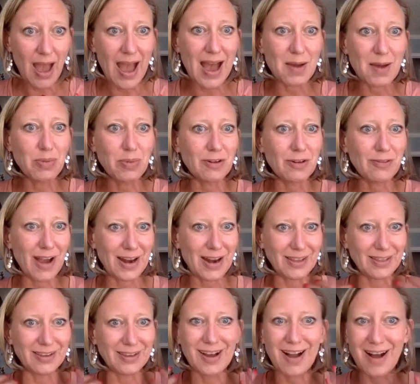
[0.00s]
at
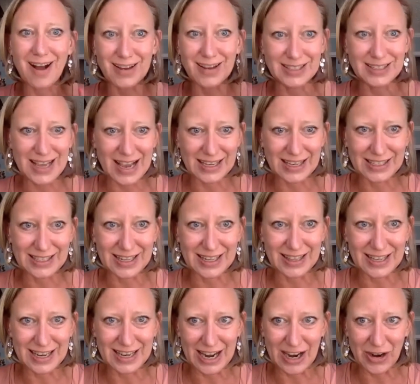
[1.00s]
providing the context
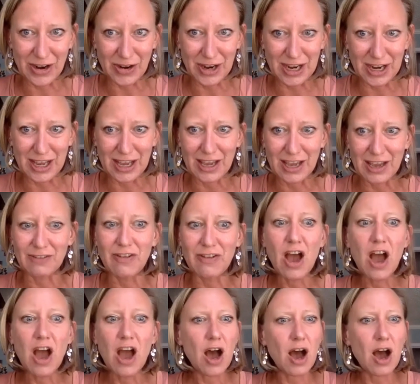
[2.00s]
and the narrative,